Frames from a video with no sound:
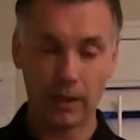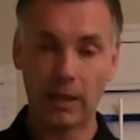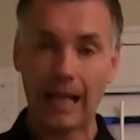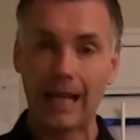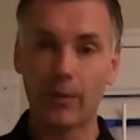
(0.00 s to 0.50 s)

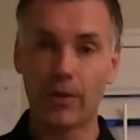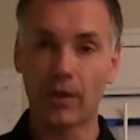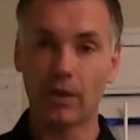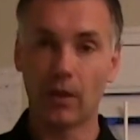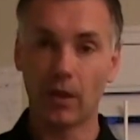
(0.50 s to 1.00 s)
language
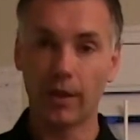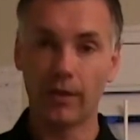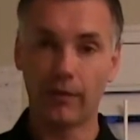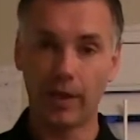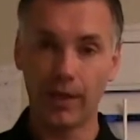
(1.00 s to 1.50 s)
and call
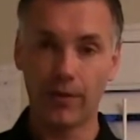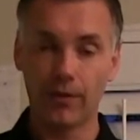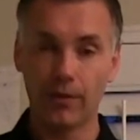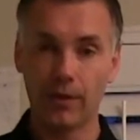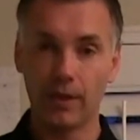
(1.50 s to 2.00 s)
interface
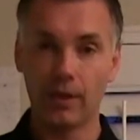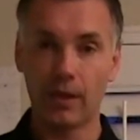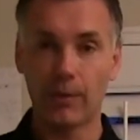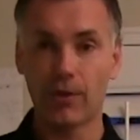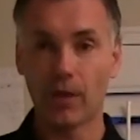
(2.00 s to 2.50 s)
to the
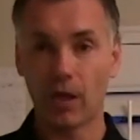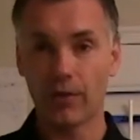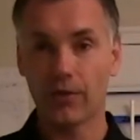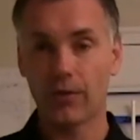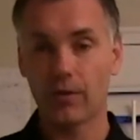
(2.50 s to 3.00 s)

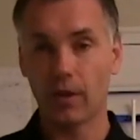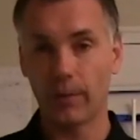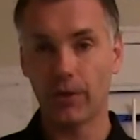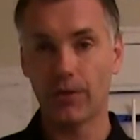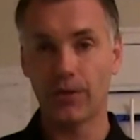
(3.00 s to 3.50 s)
MS-DOS
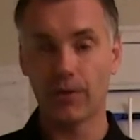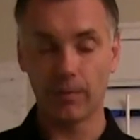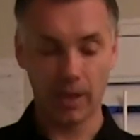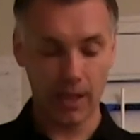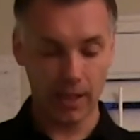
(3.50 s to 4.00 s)
operating
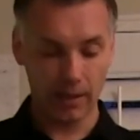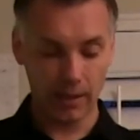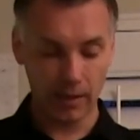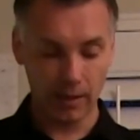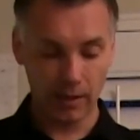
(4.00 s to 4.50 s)
system and
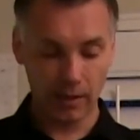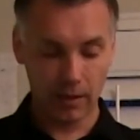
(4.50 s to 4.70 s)
the